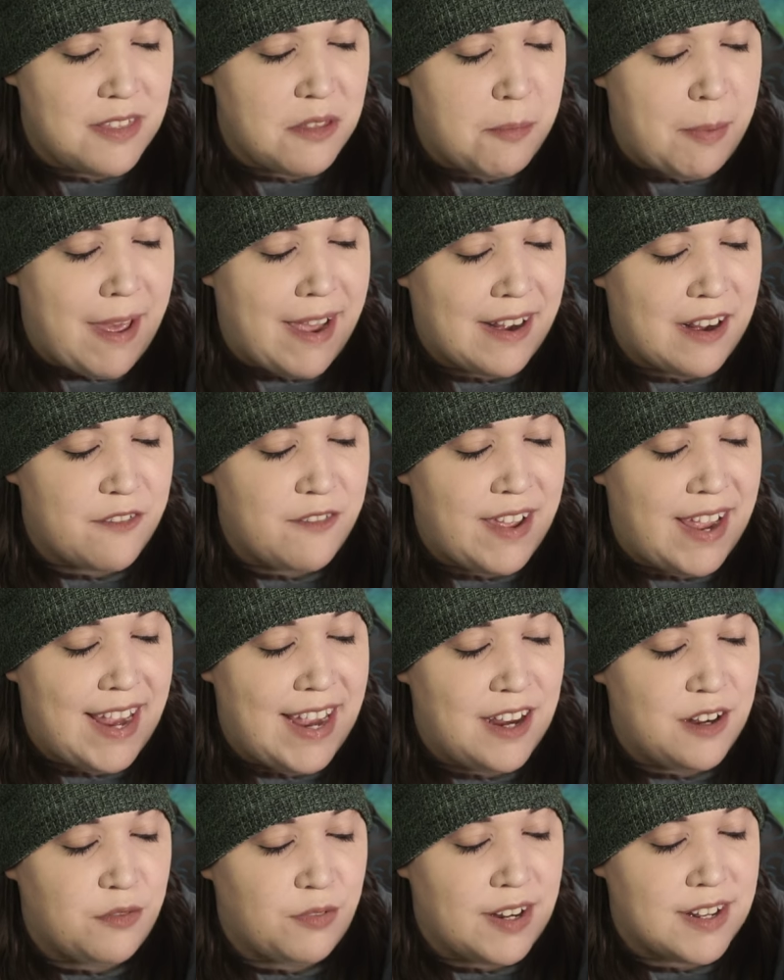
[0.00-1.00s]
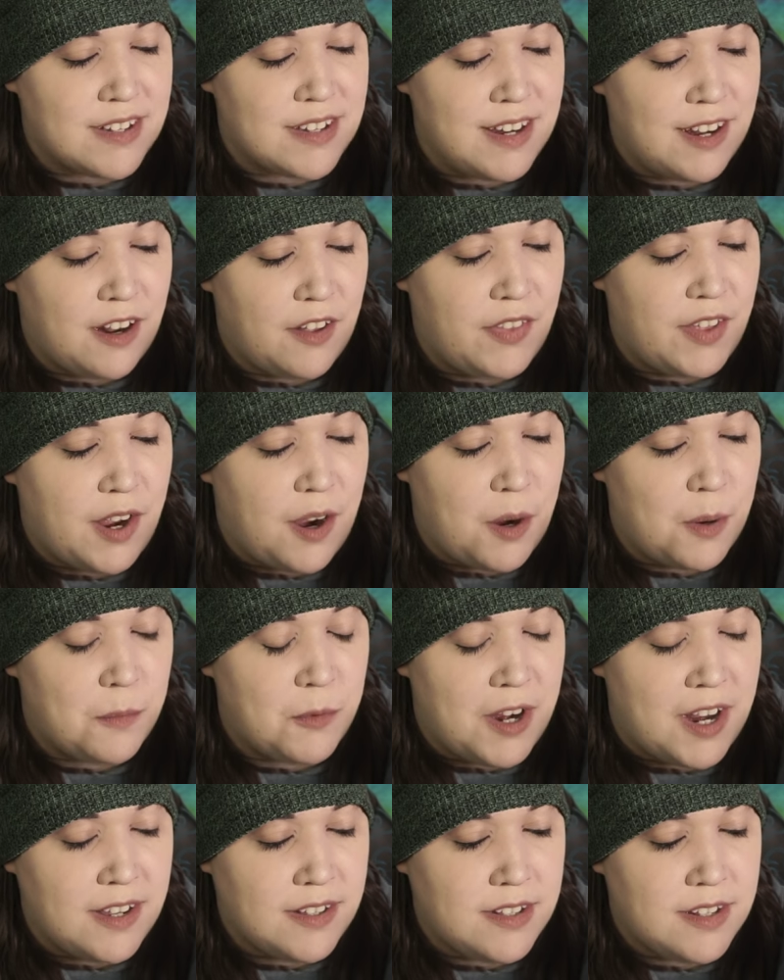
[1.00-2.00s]
the back of a hand resting on the
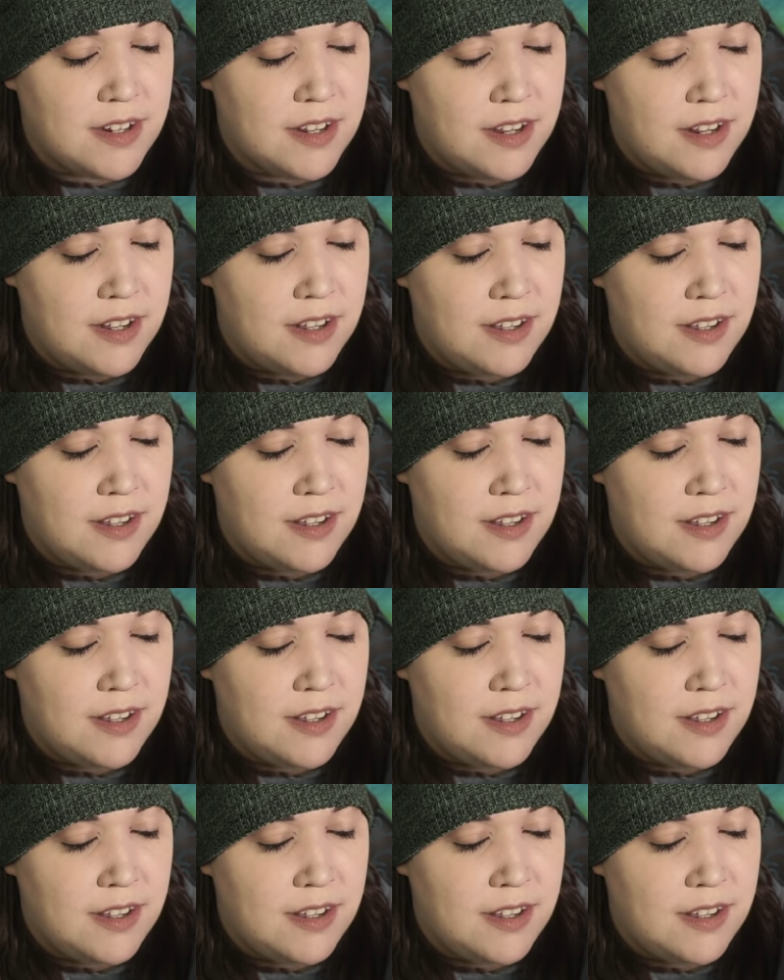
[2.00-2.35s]
armrest.